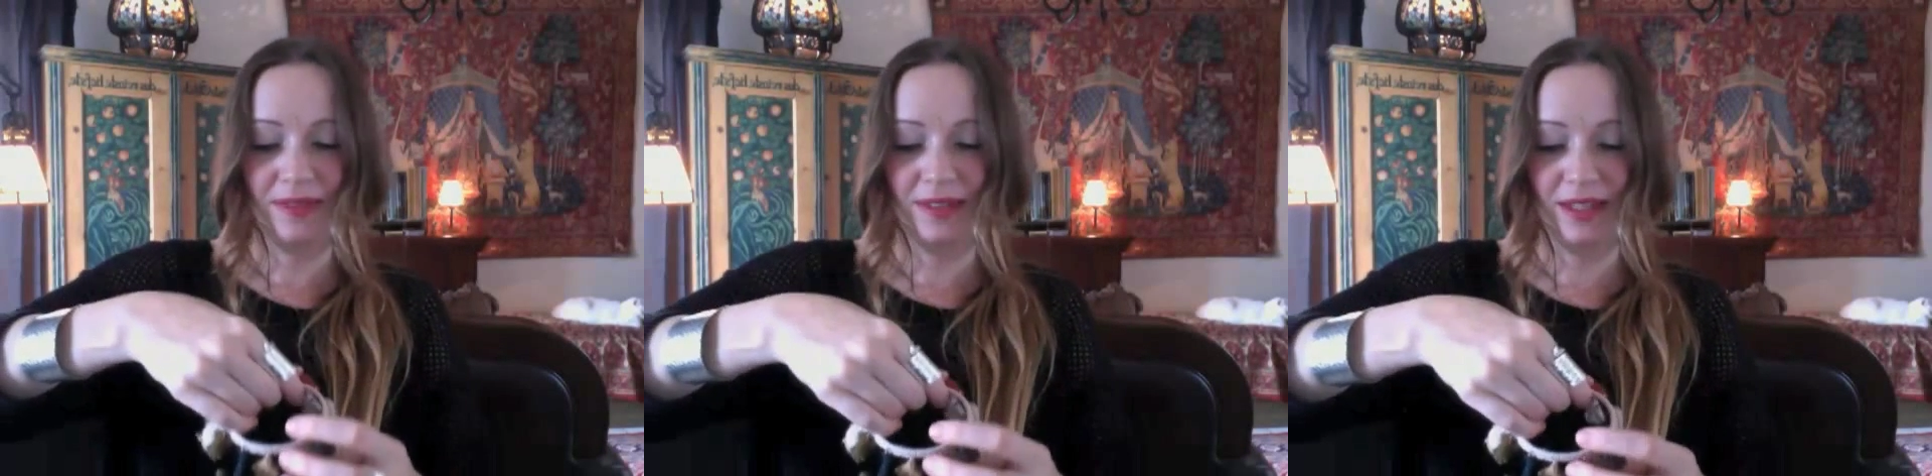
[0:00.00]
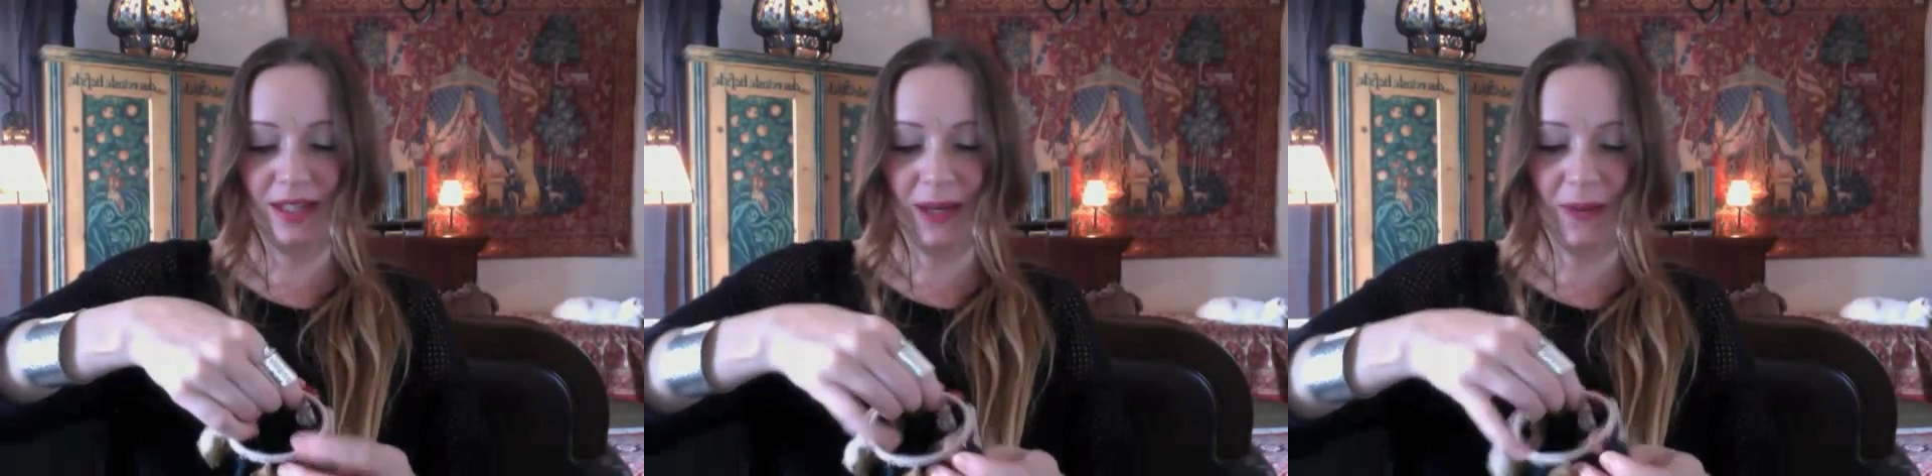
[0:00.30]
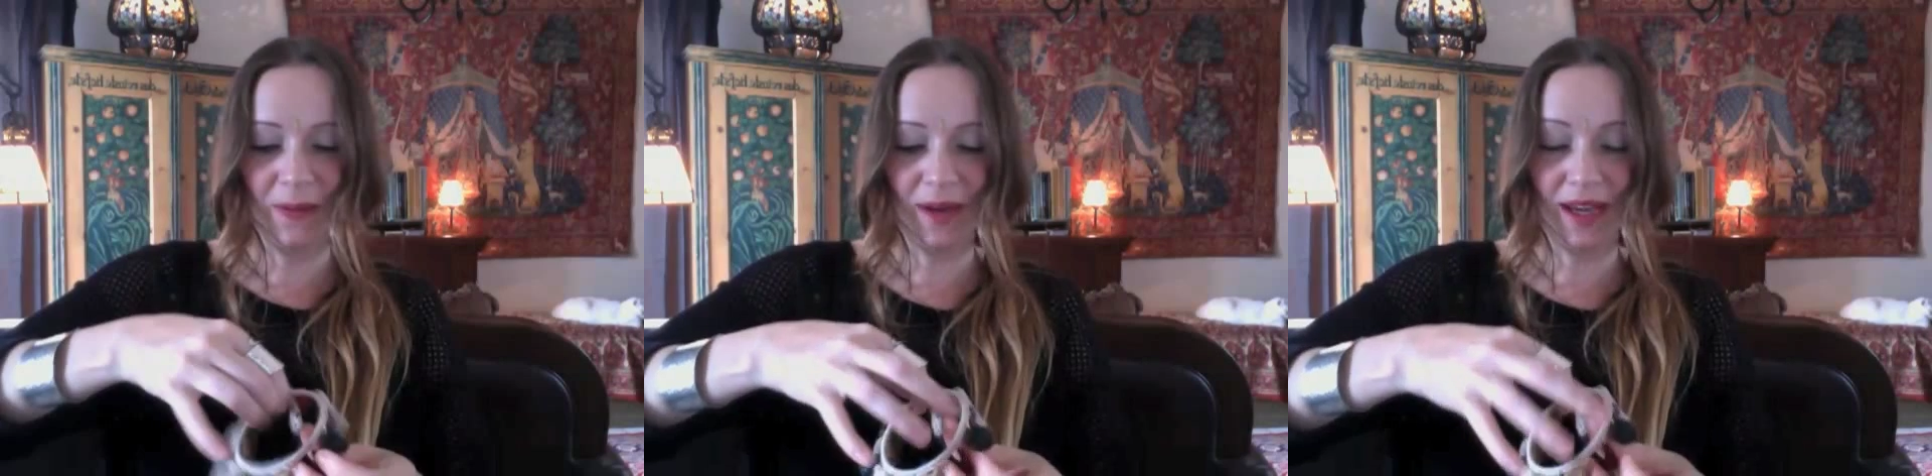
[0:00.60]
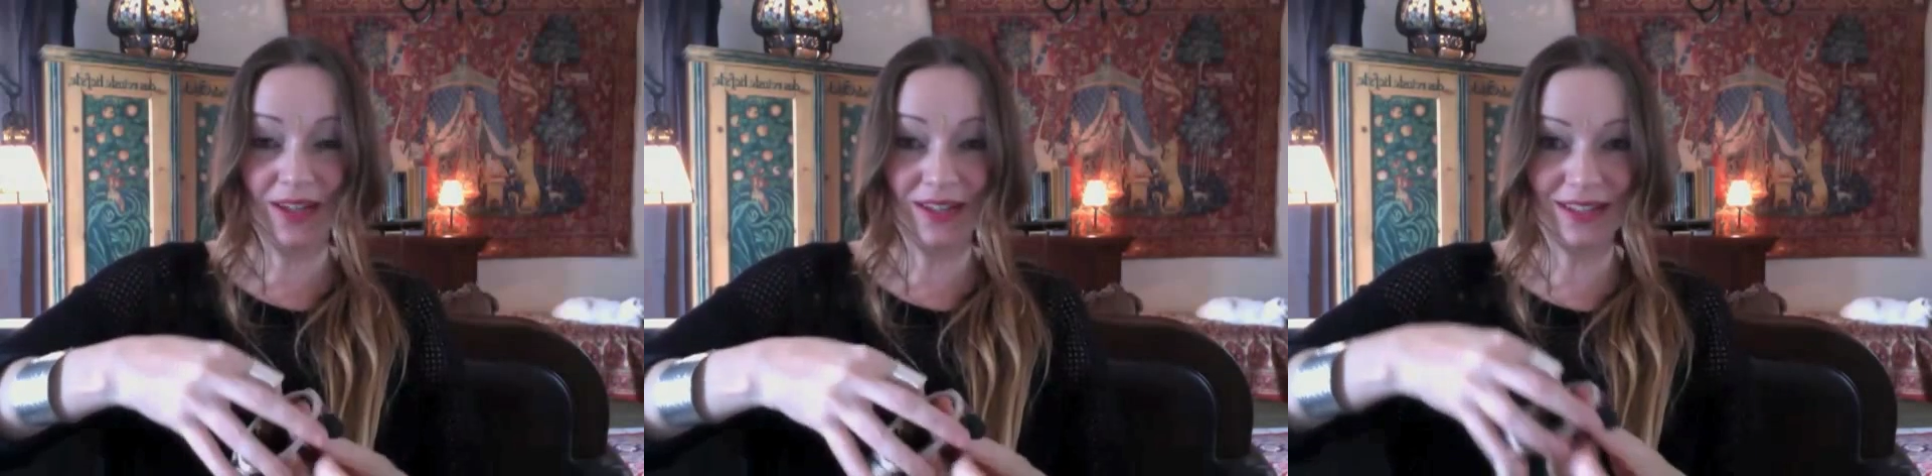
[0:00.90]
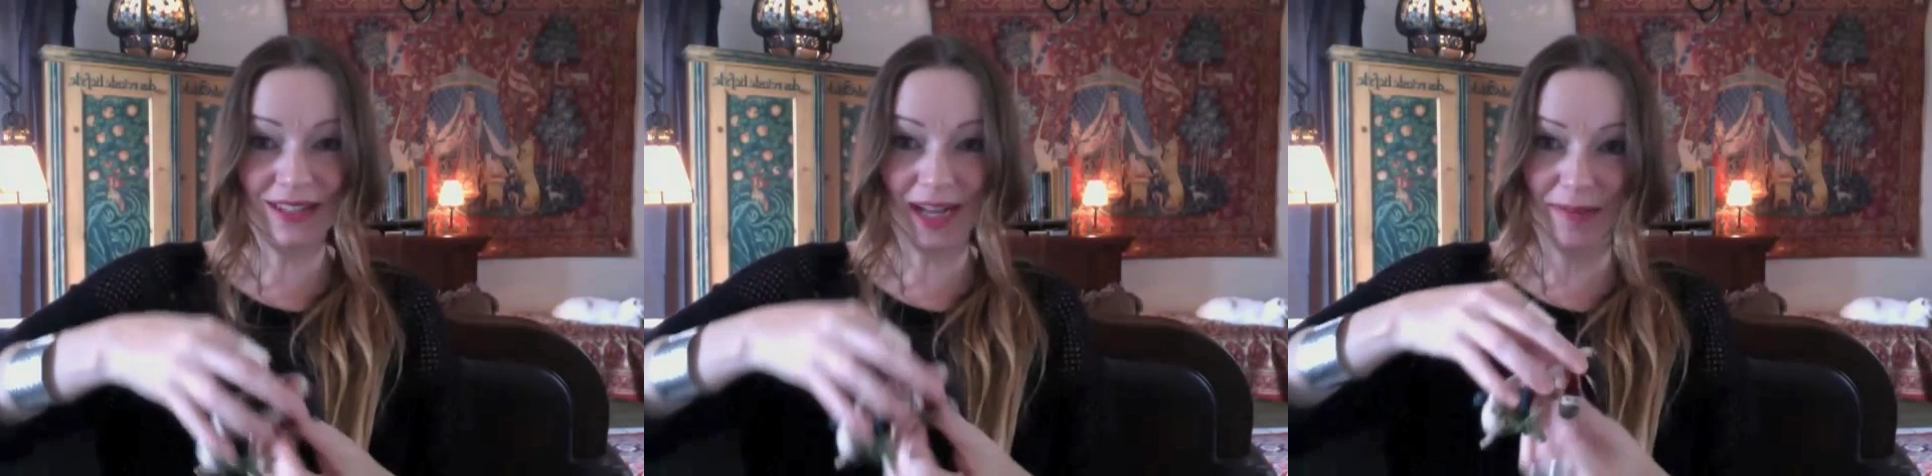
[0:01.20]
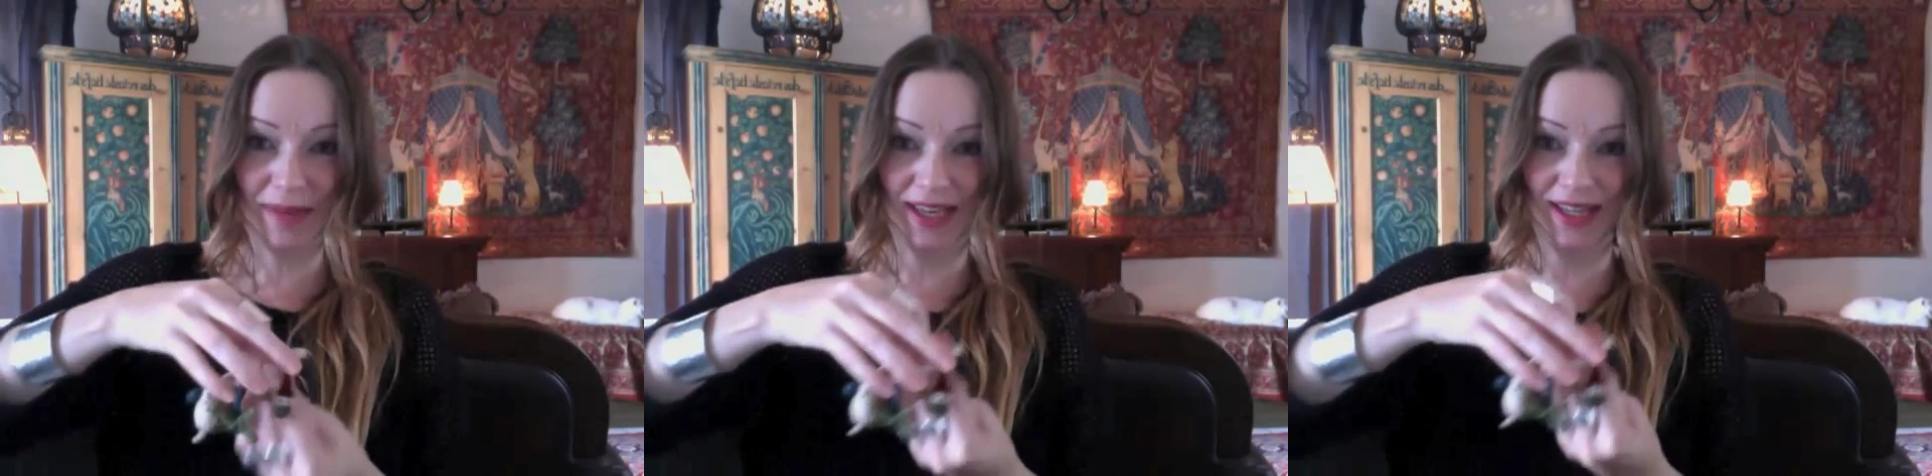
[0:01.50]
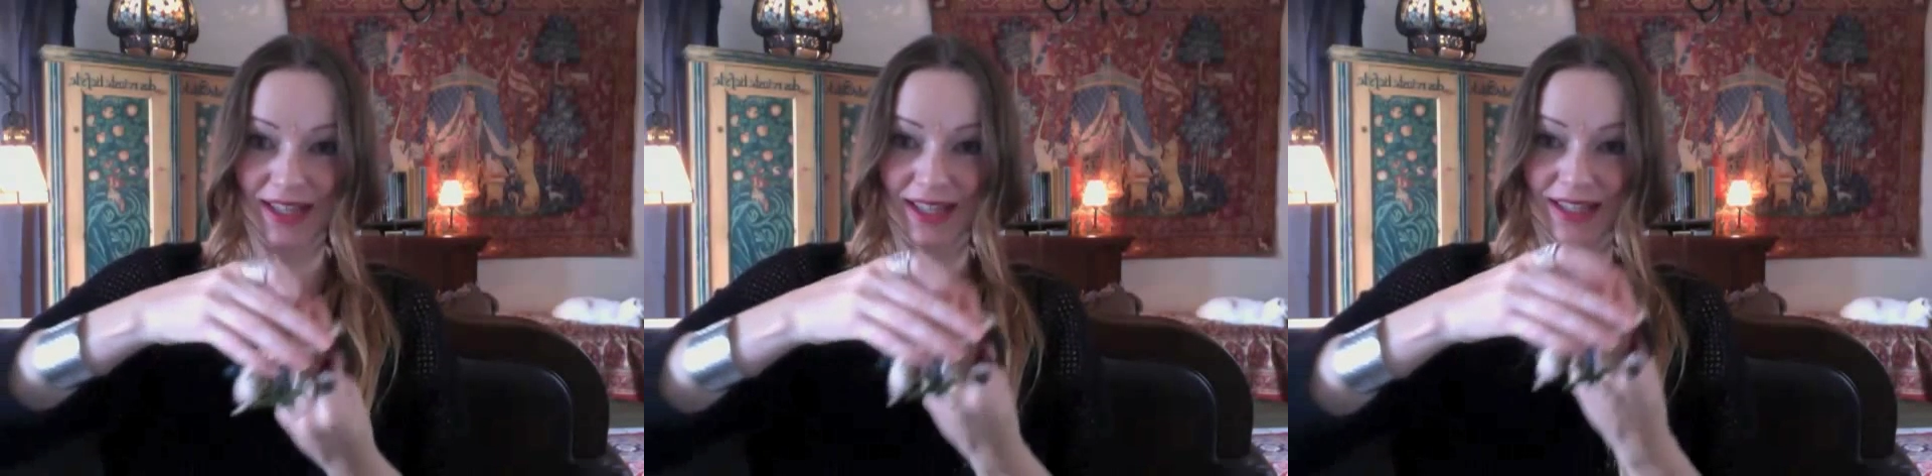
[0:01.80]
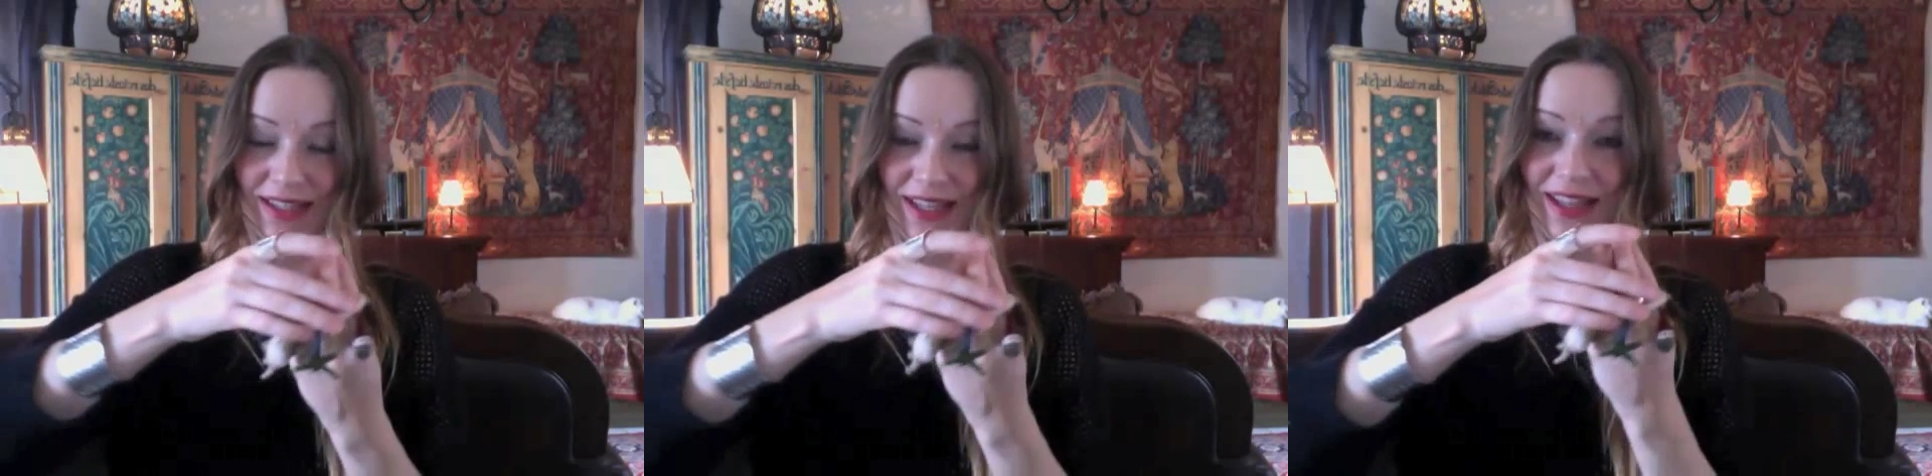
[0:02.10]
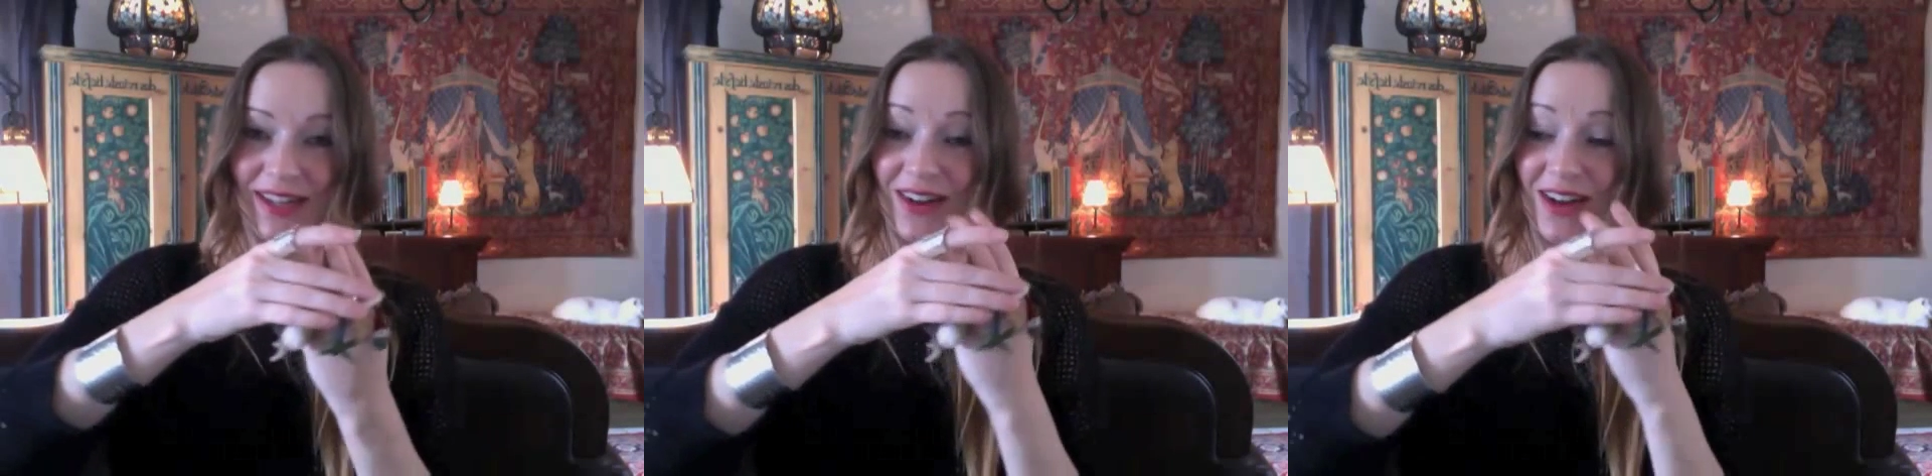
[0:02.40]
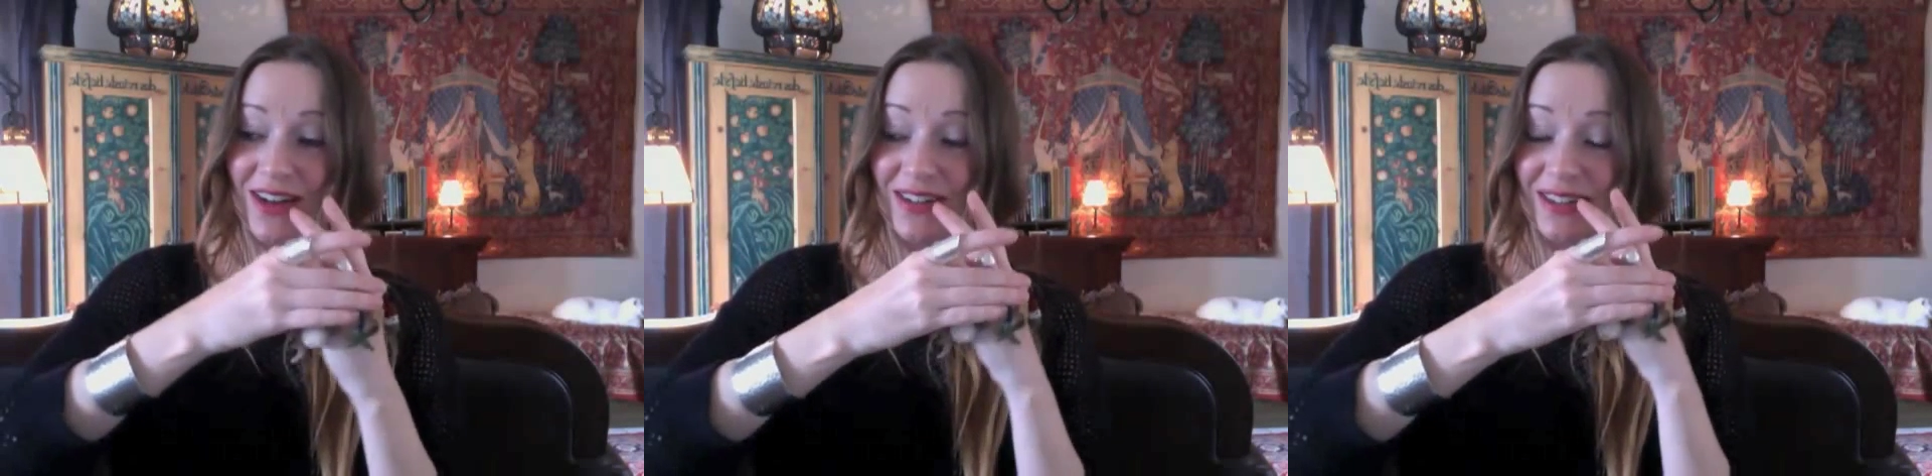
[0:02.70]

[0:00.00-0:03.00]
you know, I couldn't stop making these, and there are a